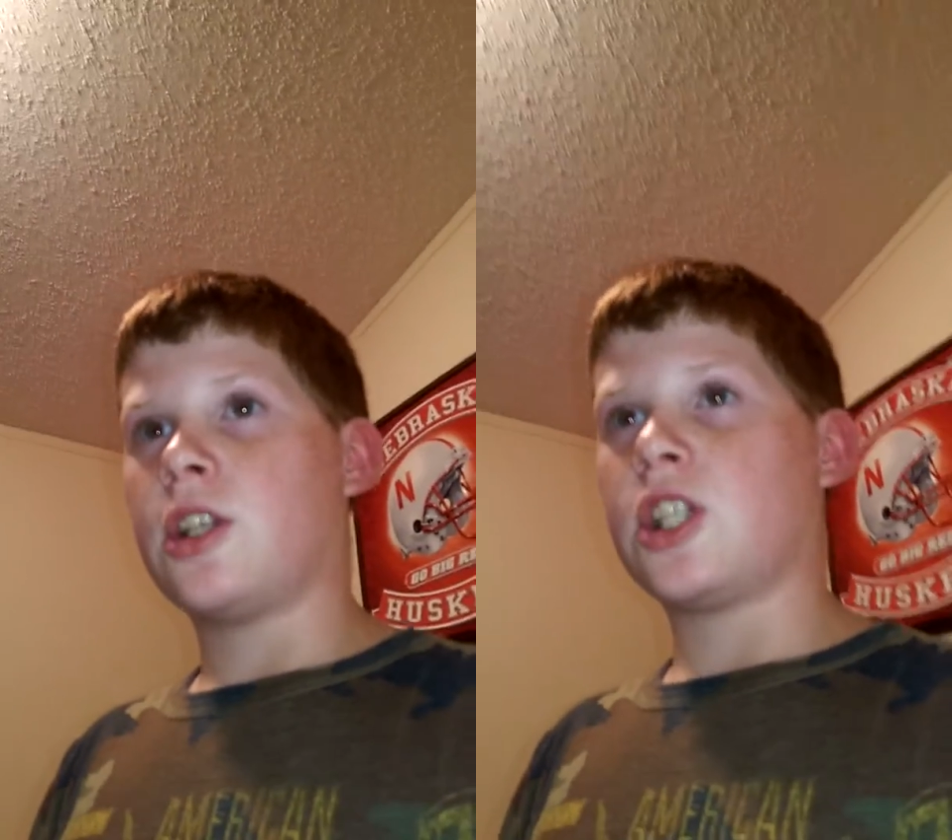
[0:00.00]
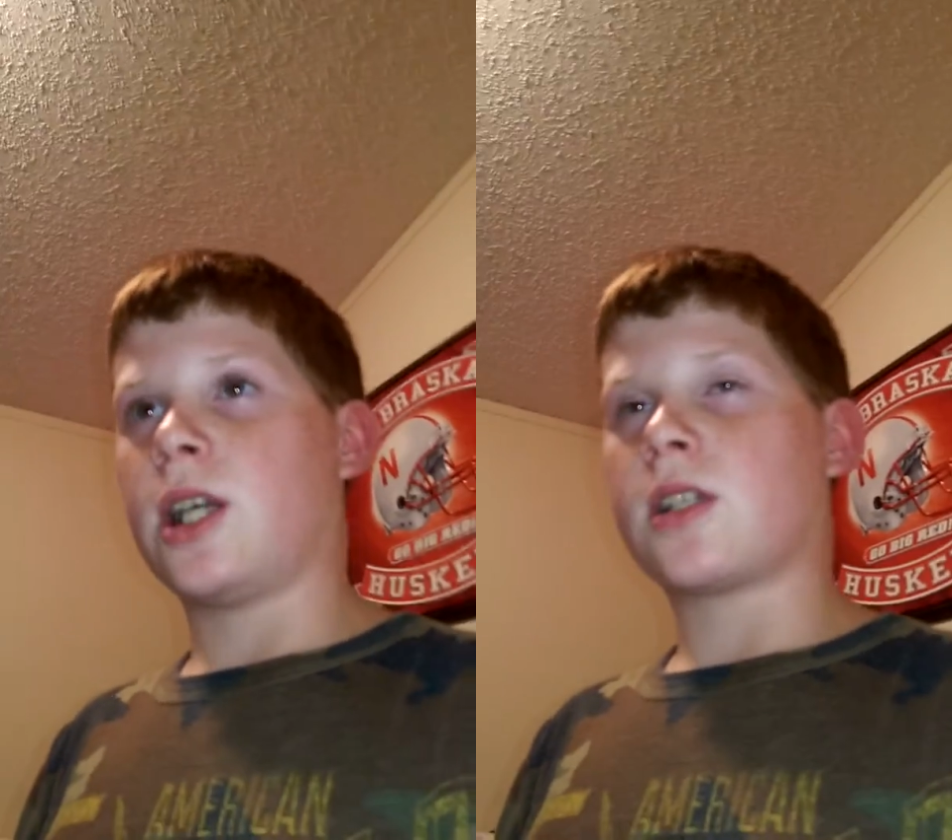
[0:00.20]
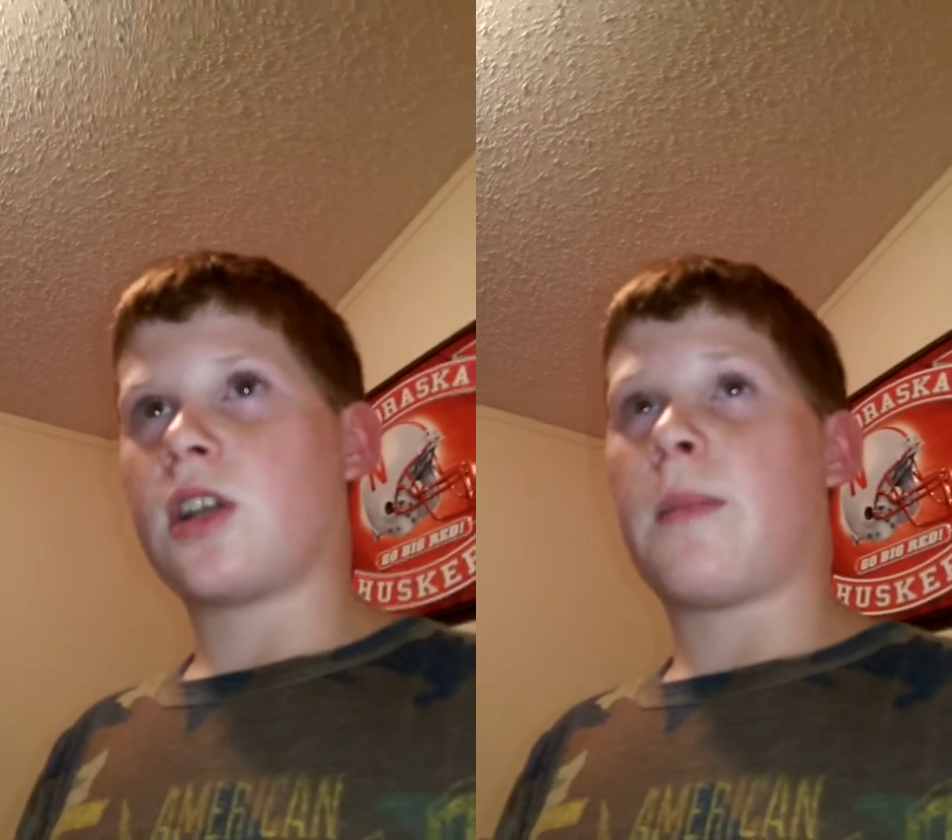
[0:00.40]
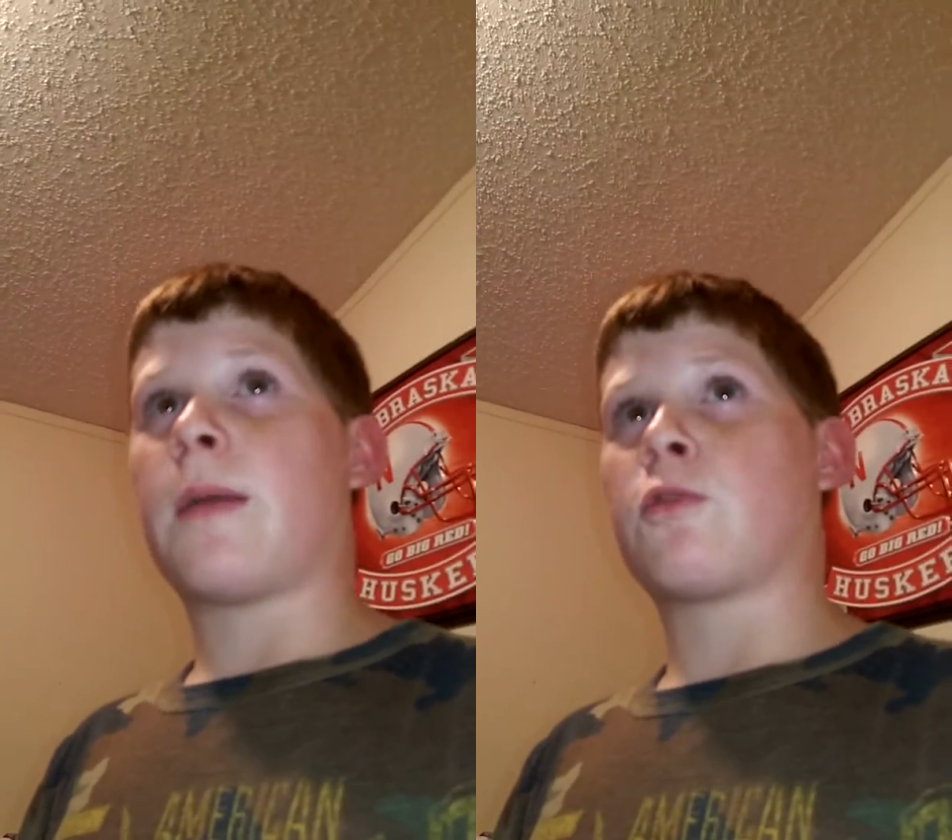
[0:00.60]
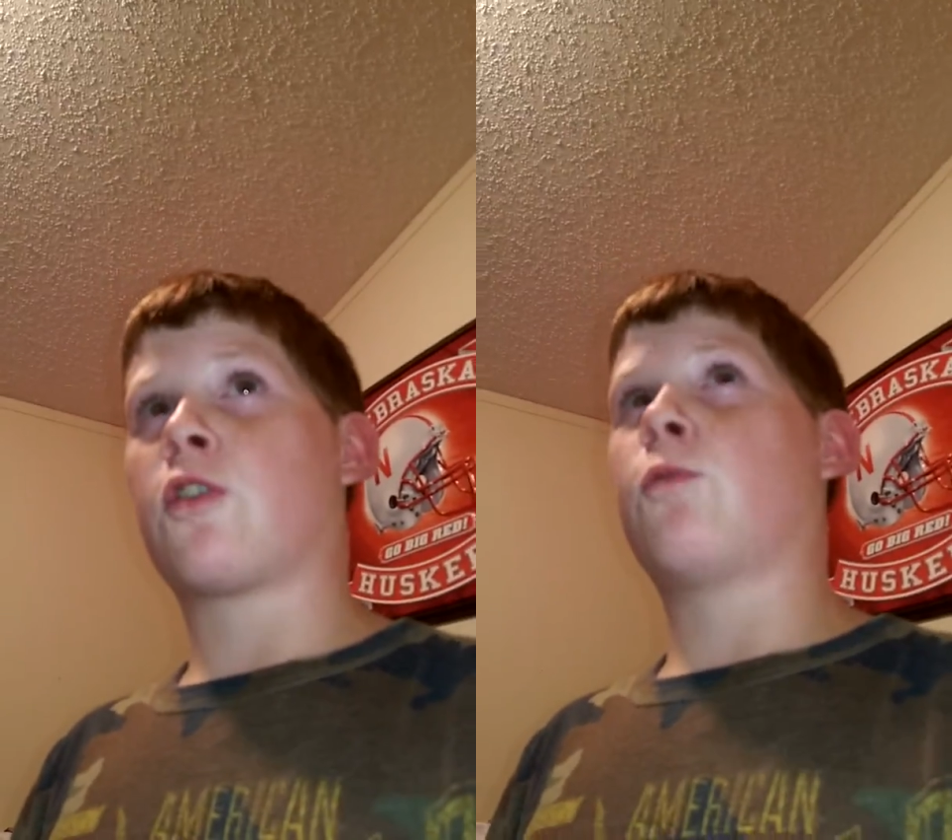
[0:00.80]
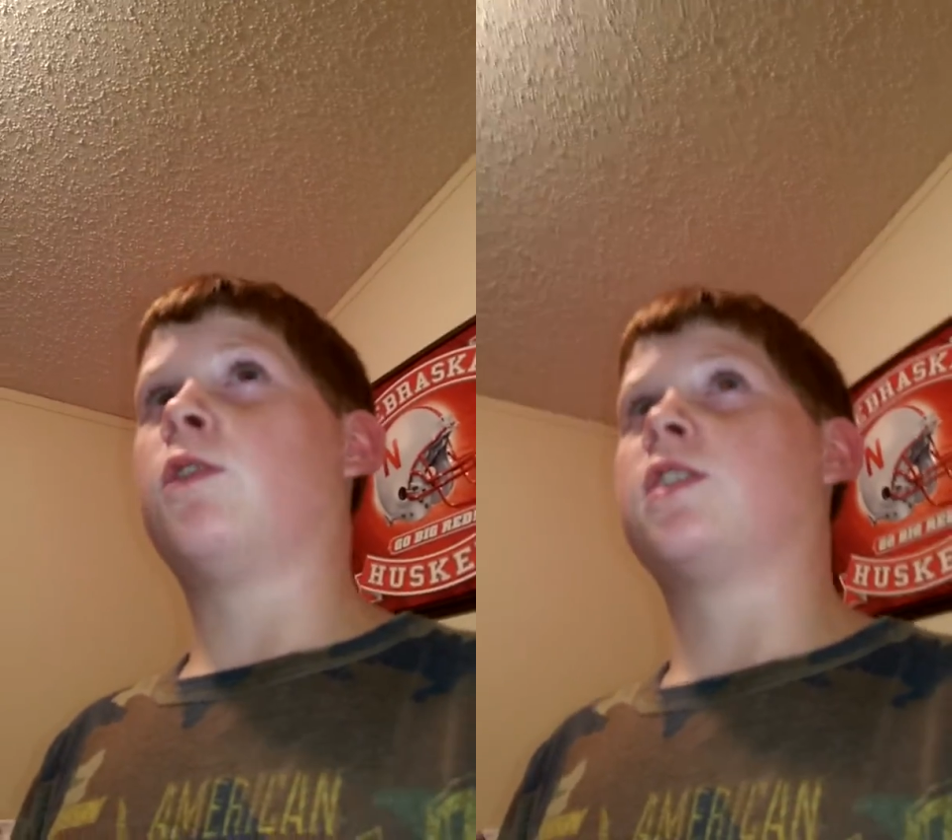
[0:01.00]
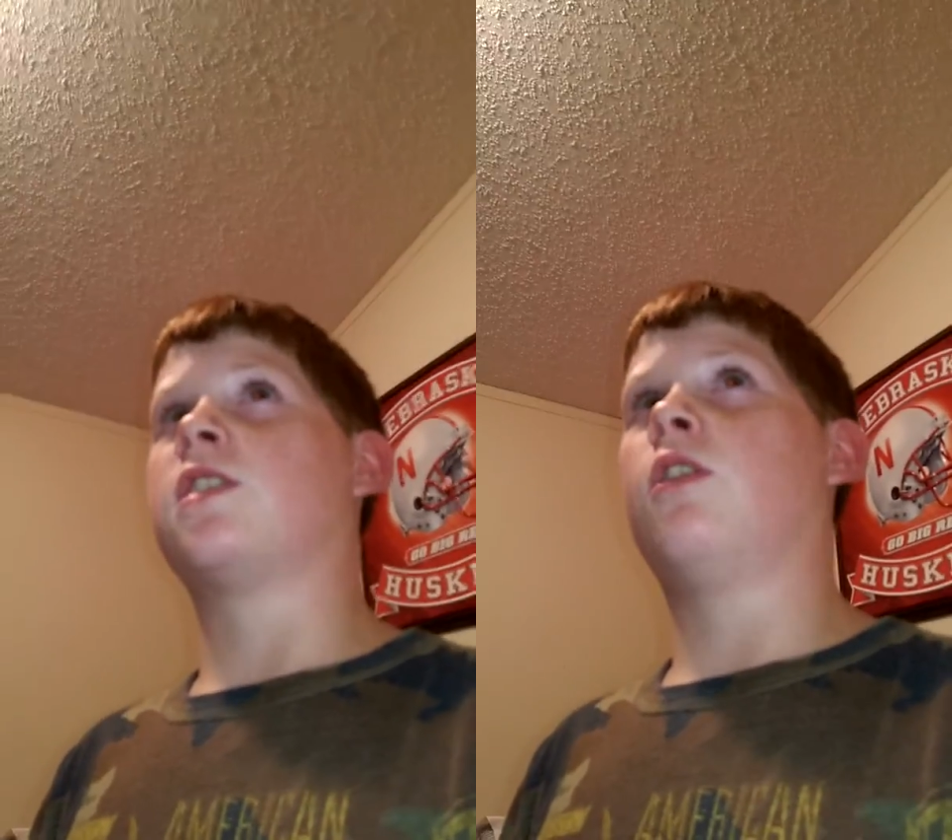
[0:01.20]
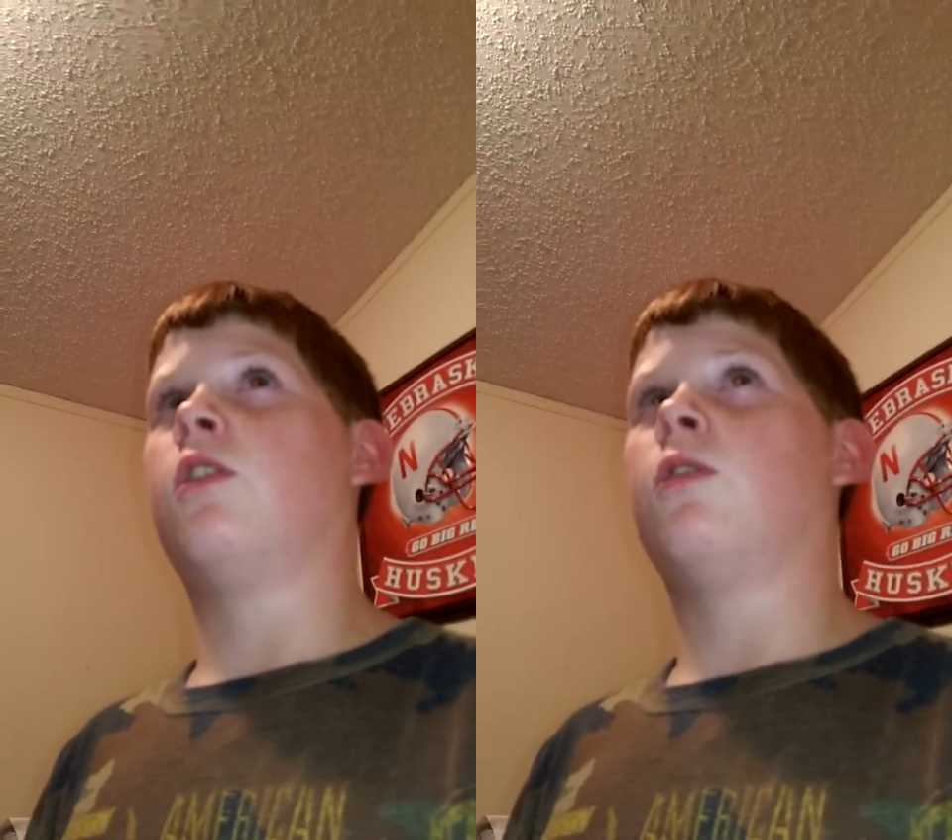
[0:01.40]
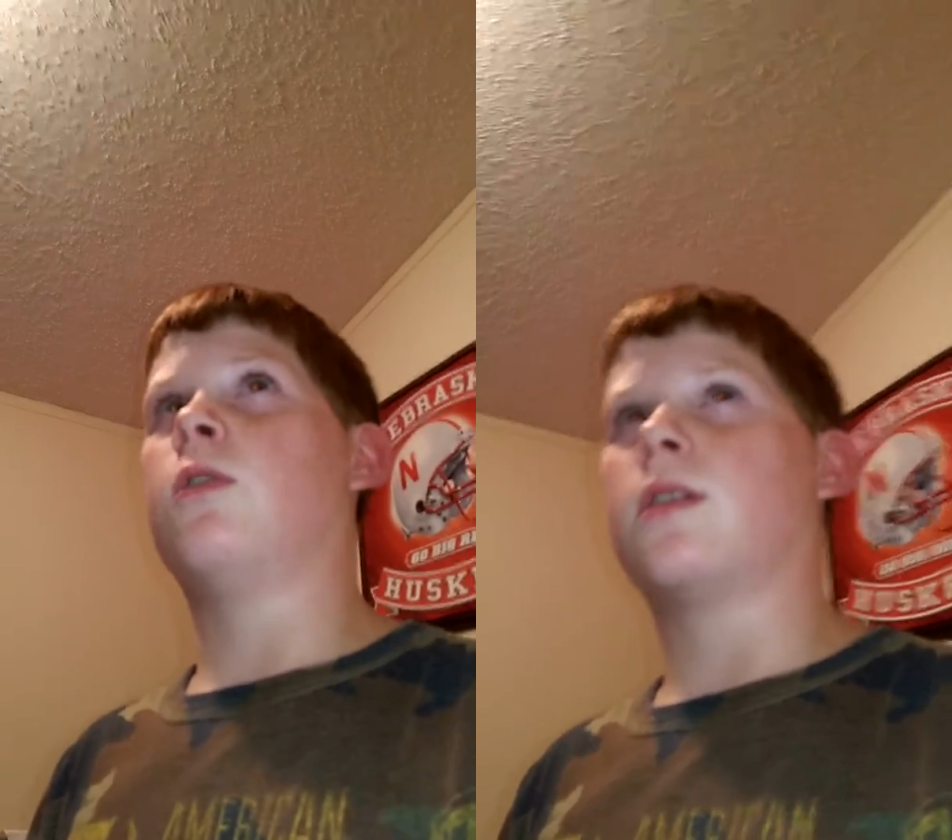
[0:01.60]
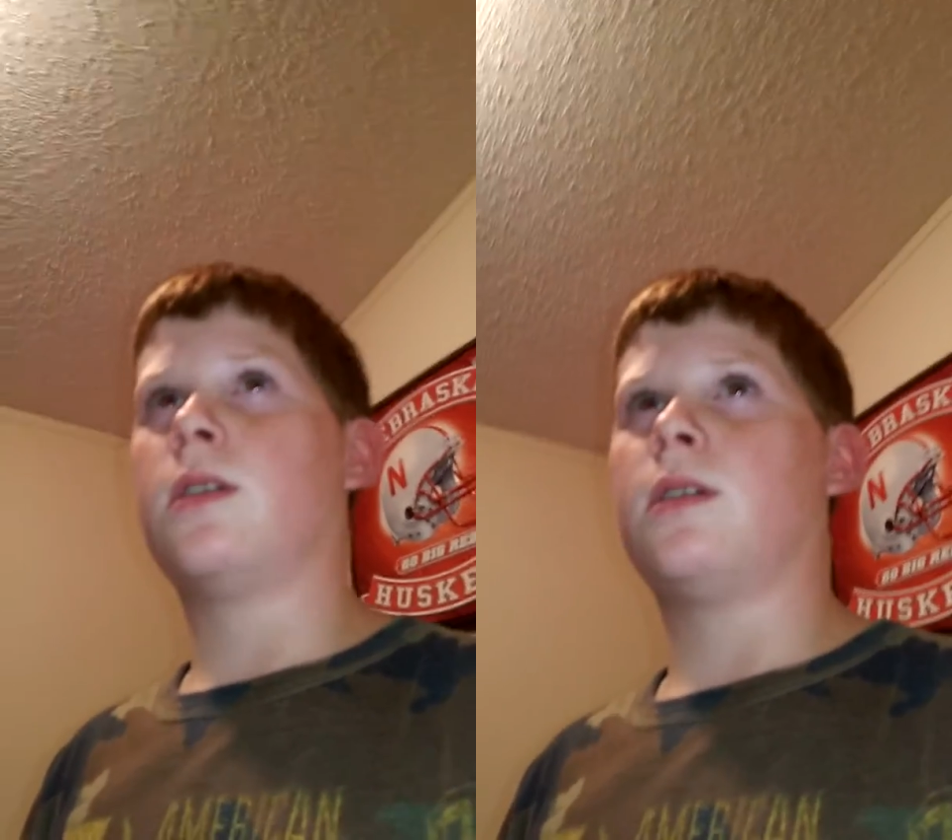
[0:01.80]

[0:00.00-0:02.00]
She also got my brother one, so